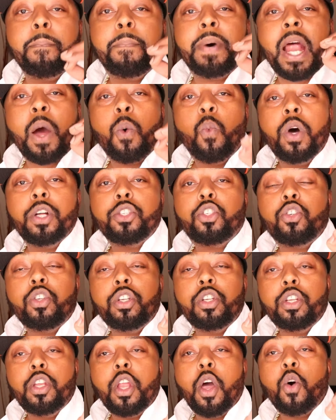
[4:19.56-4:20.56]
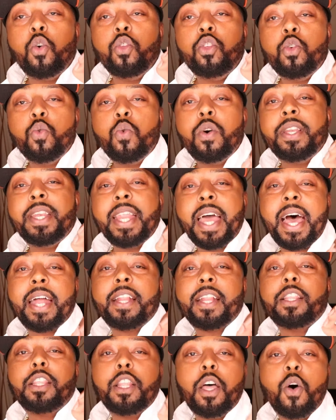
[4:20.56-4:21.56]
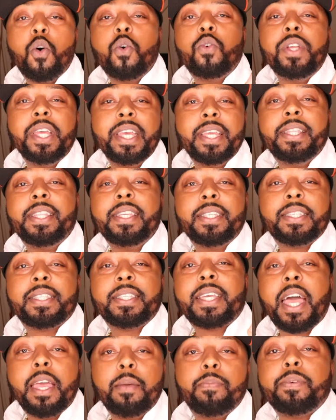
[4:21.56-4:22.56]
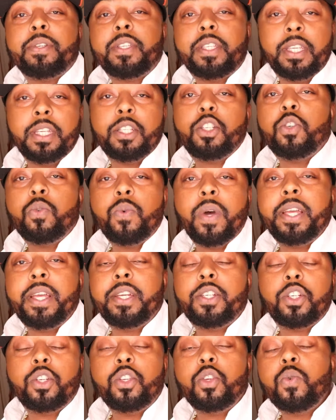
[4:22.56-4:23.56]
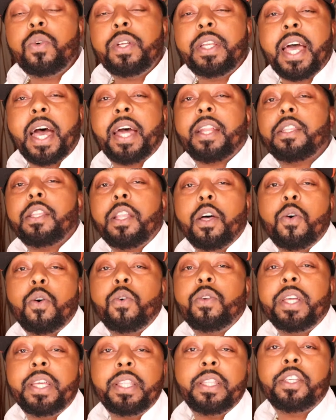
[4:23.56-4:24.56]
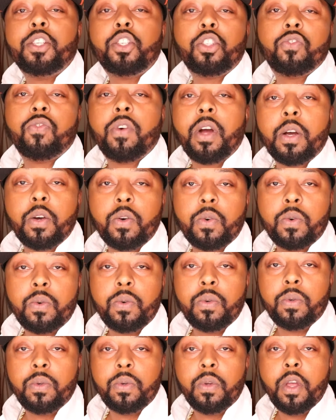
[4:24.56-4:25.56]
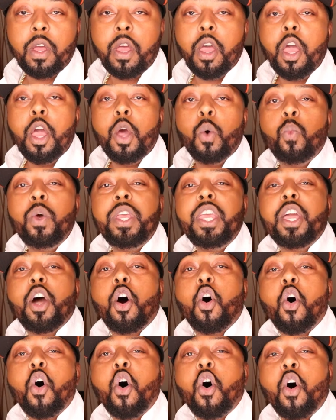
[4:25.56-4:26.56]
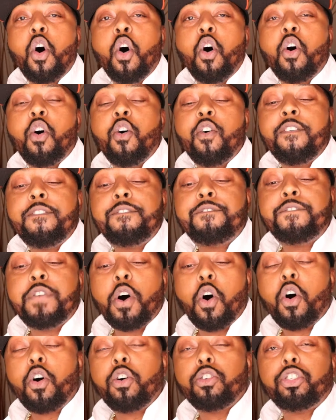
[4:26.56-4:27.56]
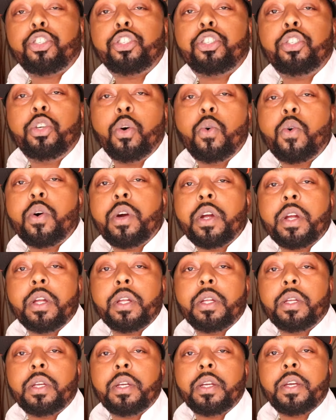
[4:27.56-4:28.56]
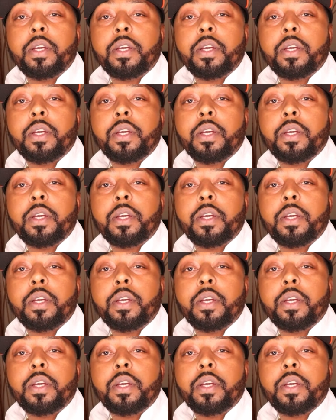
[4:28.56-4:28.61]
But I want you to know you are not alone in this type of situation. You are not alone in this struggle. We all fall short